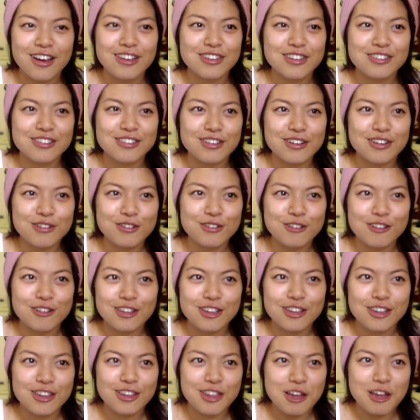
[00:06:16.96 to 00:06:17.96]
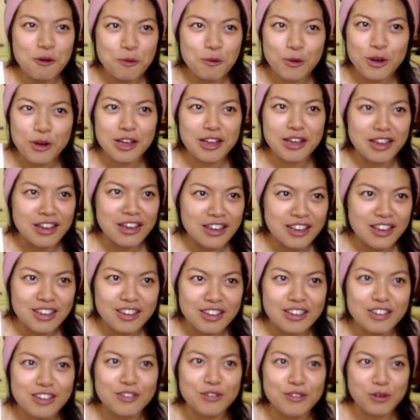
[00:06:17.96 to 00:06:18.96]
So that way
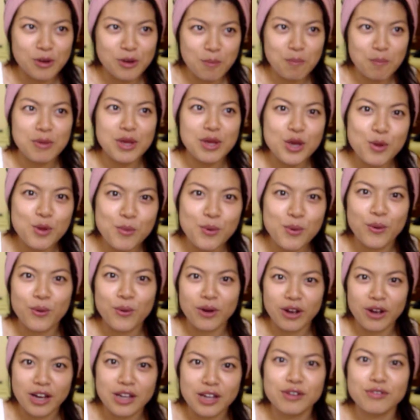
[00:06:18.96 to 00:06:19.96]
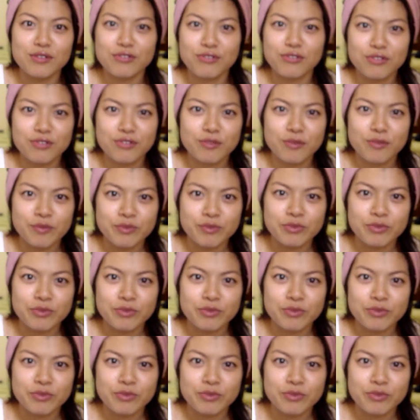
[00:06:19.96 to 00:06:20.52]
you can be a more kind of